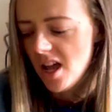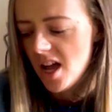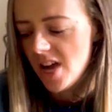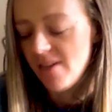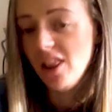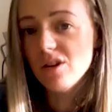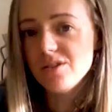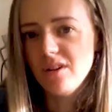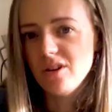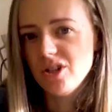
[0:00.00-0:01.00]
And if I'd lost
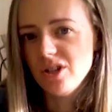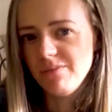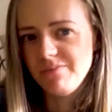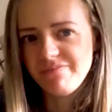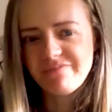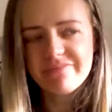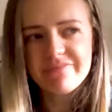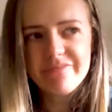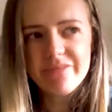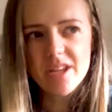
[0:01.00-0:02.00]
function,
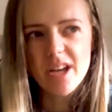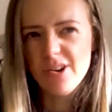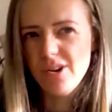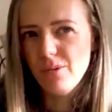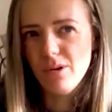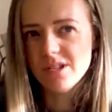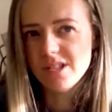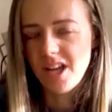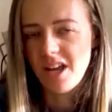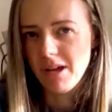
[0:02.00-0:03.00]
I don't know what
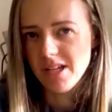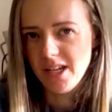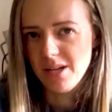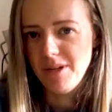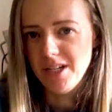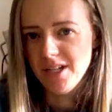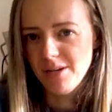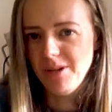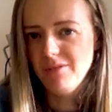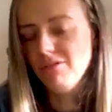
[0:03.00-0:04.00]
state mentally I'd have been in. I'd have
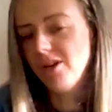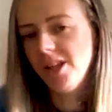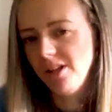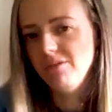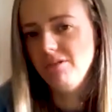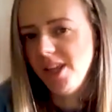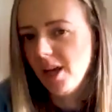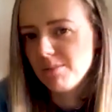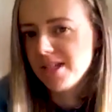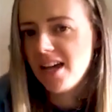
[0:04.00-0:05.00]
been really, really
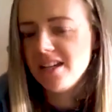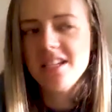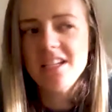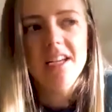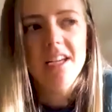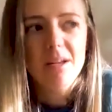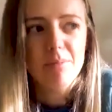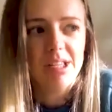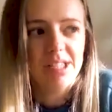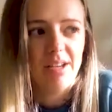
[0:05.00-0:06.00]
upset
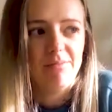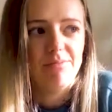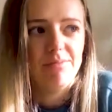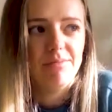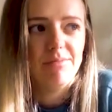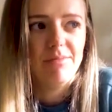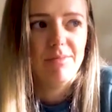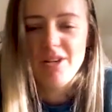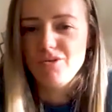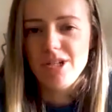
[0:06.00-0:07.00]
because I my
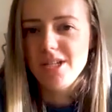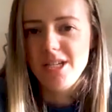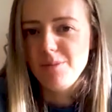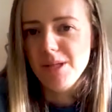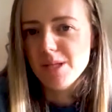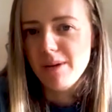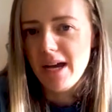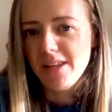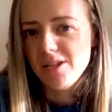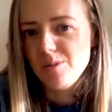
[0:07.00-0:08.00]
injury didn't need to be this
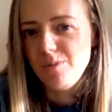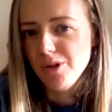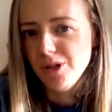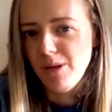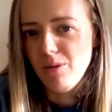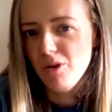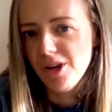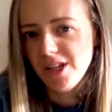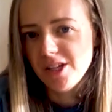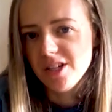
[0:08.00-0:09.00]
bad. This is purely me
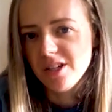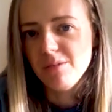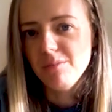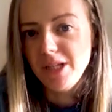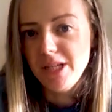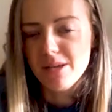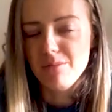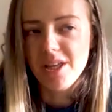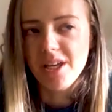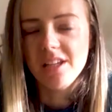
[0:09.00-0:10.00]
wanting to complete
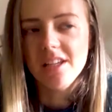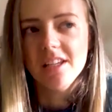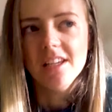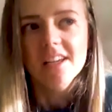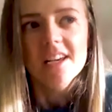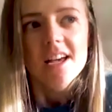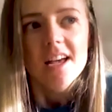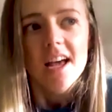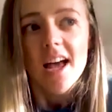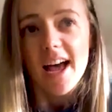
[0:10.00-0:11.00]
something.
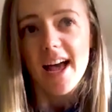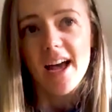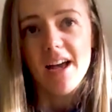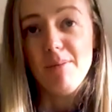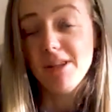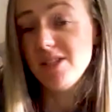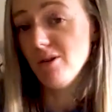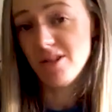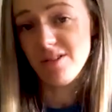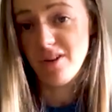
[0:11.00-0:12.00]
Uh, but there's no
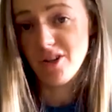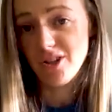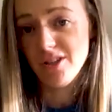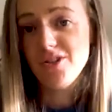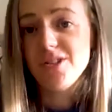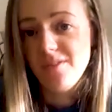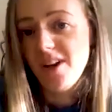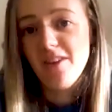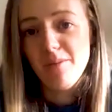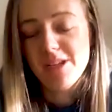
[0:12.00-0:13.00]
loss of function. There's just a
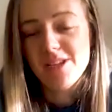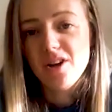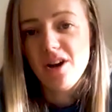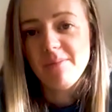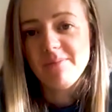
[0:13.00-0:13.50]
very, very big scar.